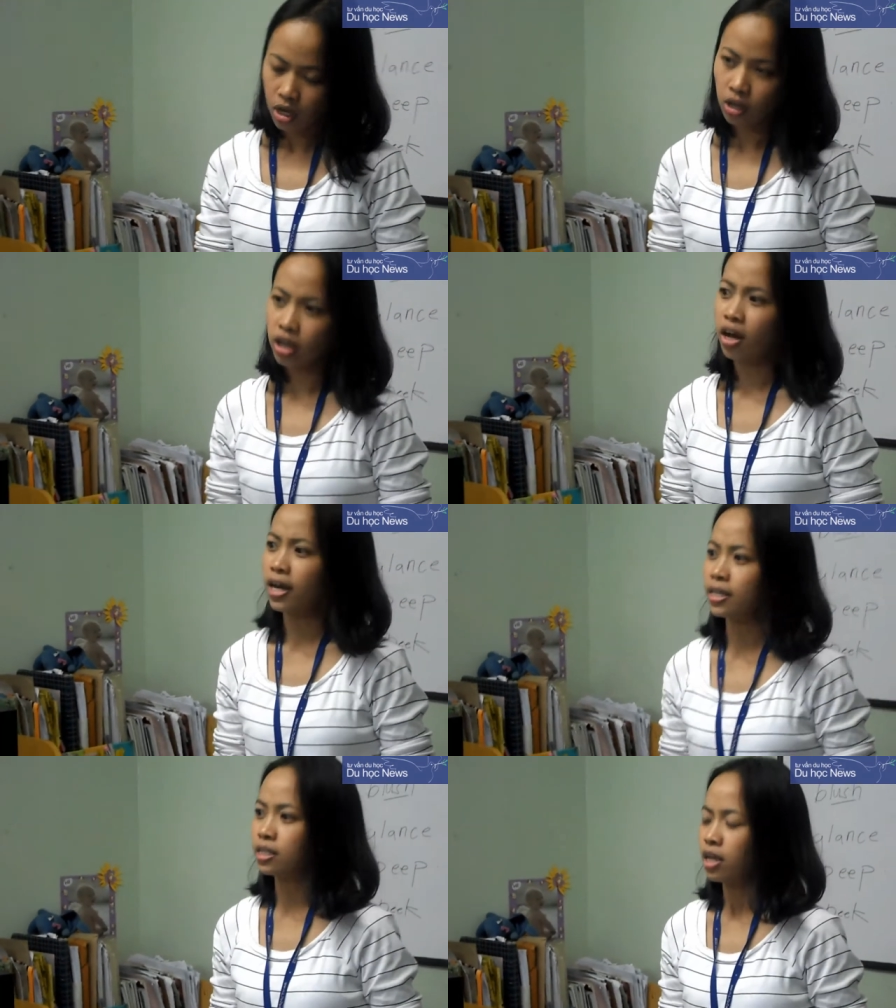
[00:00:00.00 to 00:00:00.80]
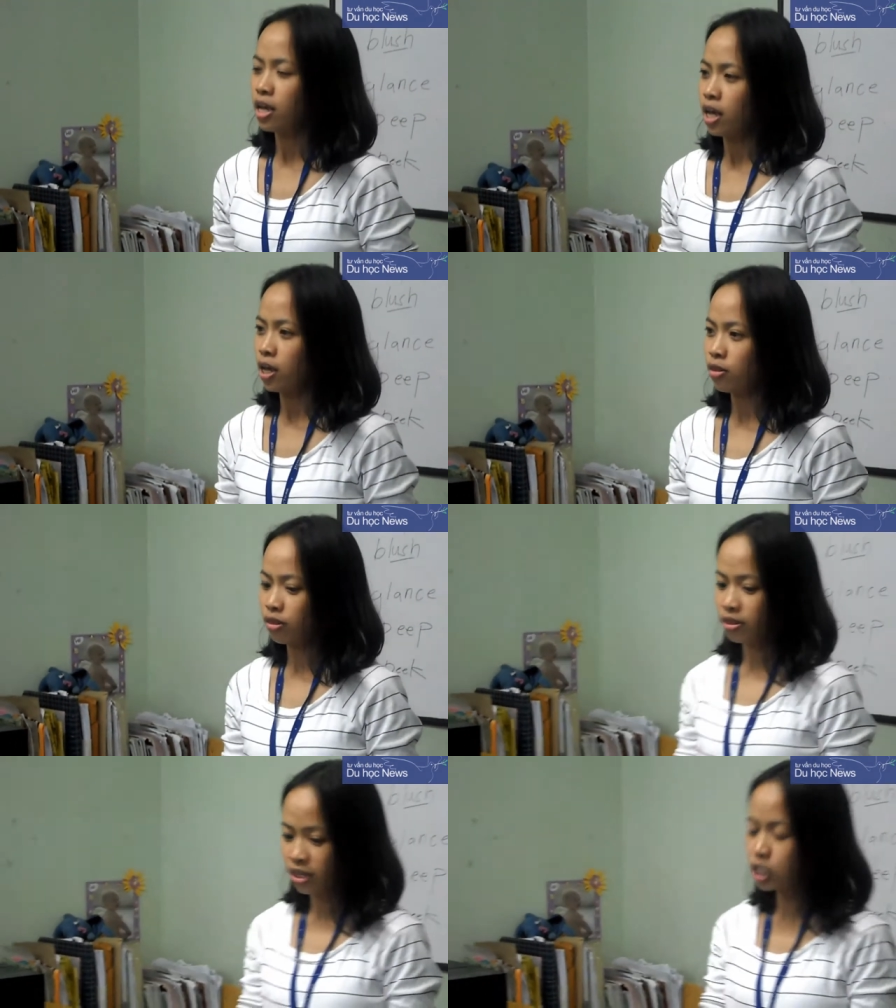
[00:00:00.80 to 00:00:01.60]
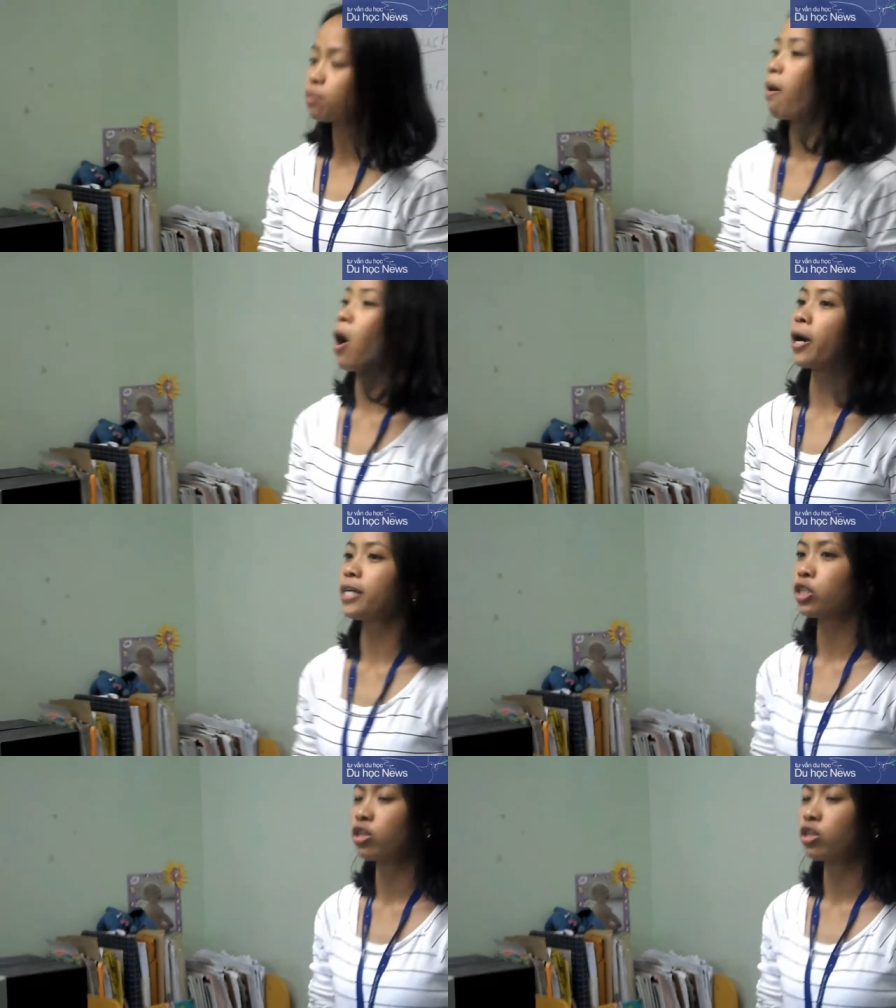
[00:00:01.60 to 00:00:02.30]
Because in this part,